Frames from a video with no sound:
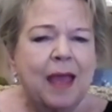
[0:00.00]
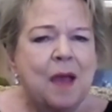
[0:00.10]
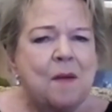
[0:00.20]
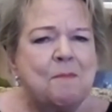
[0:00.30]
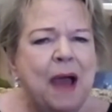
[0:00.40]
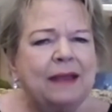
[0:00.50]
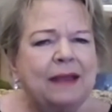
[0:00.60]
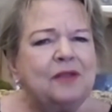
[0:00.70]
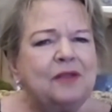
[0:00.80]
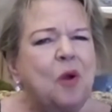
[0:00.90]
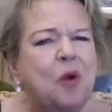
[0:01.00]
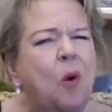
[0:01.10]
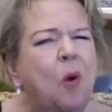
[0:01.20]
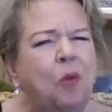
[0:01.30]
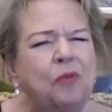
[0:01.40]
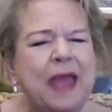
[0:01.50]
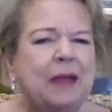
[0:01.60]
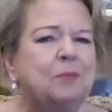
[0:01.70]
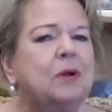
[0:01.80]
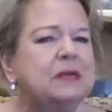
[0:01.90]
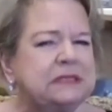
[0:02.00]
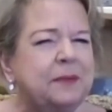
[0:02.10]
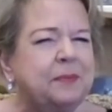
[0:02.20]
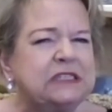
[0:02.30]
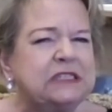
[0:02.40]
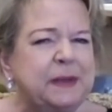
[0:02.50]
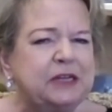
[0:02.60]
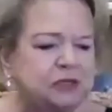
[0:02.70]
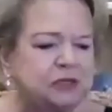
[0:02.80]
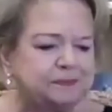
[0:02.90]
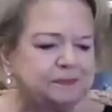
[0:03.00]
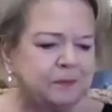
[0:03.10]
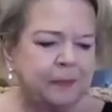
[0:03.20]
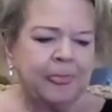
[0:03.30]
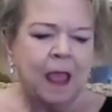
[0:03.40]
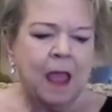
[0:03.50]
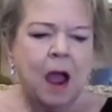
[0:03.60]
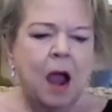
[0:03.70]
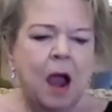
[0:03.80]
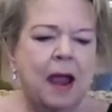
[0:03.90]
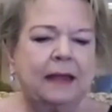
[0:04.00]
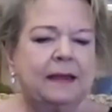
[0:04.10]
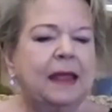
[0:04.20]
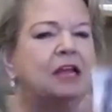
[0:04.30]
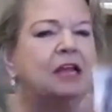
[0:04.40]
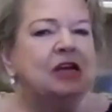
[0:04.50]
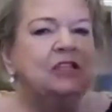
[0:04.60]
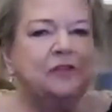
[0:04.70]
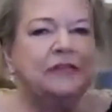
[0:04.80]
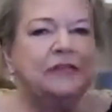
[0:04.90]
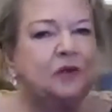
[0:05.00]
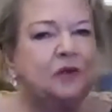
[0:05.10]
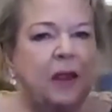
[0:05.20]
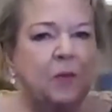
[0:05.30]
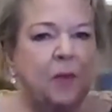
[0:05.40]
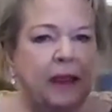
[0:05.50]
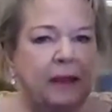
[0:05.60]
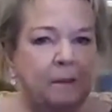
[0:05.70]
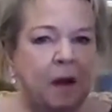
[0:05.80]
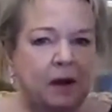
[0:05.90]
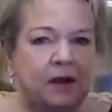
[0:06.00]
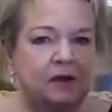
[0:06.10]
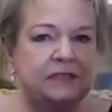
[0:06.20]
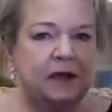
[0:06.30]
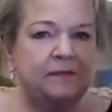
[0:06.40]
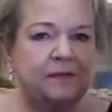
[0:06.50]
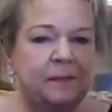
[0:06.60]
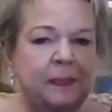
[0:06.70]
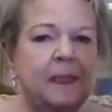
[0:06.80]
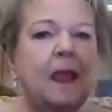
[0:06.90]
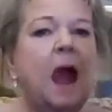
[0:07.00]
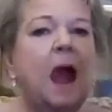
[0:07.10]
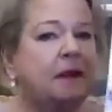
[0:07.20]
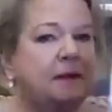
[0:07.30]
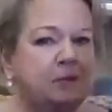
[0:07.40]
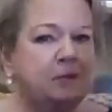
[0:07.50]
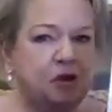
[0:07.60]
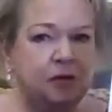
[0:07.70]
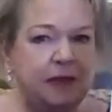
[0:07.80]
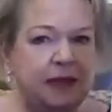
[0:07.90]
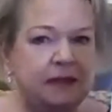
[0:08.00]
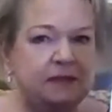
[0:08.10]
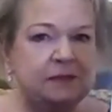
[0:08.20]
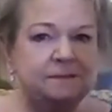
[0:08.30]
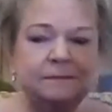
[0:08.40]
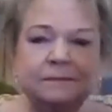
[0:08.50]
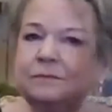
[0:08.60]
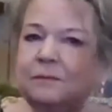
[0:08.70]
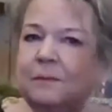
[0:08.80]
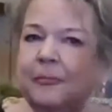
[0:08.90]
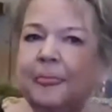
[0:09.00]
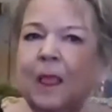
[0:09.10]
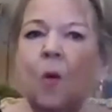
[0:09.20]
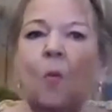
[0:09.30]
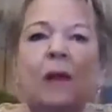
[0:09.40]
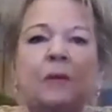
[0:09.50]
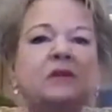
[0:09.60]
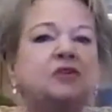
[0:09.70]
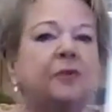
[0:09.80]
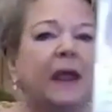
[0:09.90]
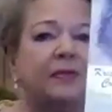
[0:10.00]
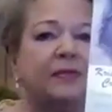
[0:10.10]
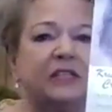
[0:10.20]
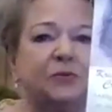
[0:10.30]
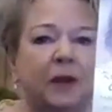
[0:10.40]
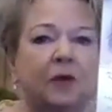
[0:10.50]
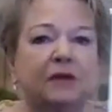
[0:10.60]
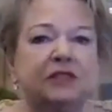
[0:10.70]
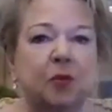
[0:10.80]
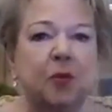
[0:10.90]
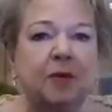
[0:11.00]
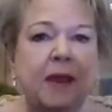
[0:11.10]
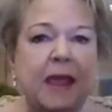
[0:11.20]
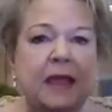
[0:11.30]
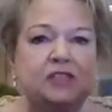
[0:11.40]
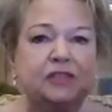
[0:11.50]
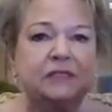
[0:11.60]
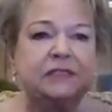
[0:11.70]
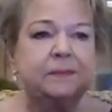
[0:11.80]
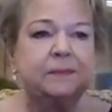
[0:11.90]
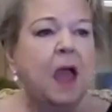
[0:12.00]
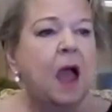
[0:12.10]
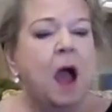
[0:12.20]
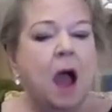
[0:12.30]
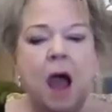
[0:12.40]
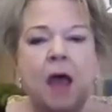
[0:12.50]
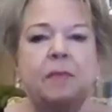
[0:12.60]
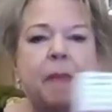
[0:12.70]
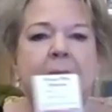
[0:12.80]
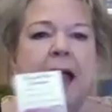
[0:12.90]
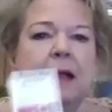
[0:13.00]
but to hold that book is something special. All right, so this is a great way to market yourself. I picked up 2 of these. One was great, this one, Crystalwood Creations. On the back,